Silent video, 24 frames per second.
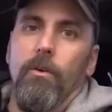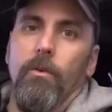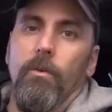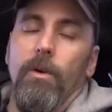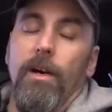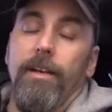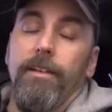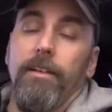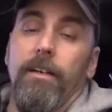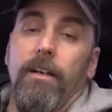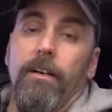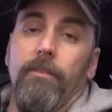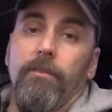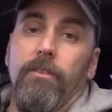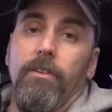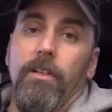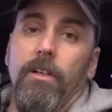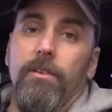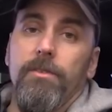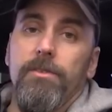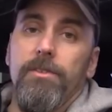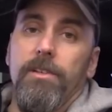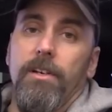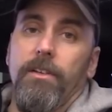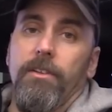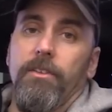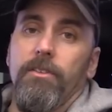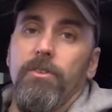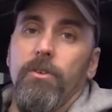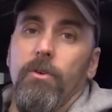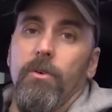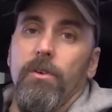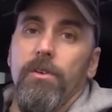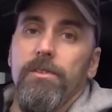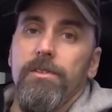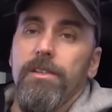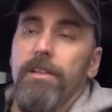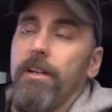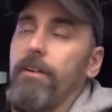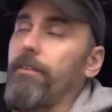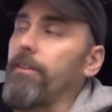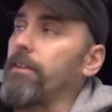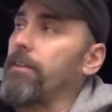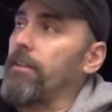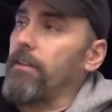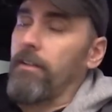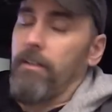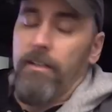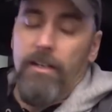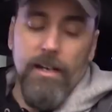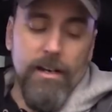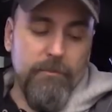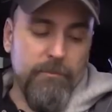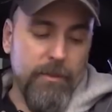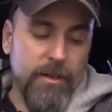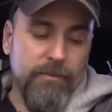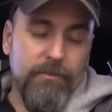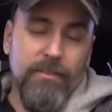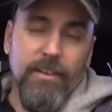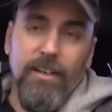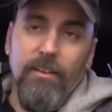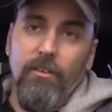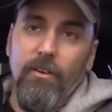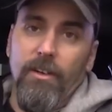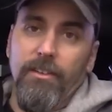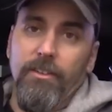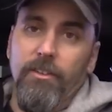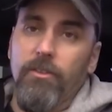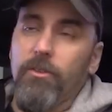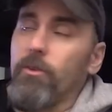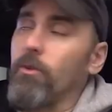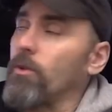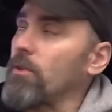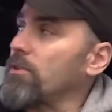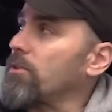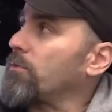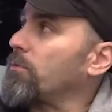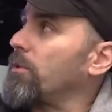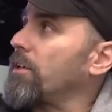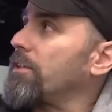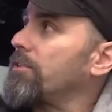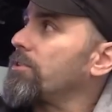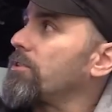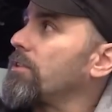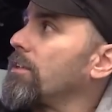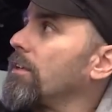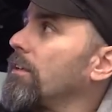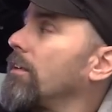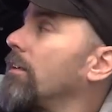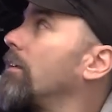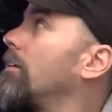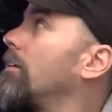Right now, I've closed all the doors and everything. I have my finger on the door switch.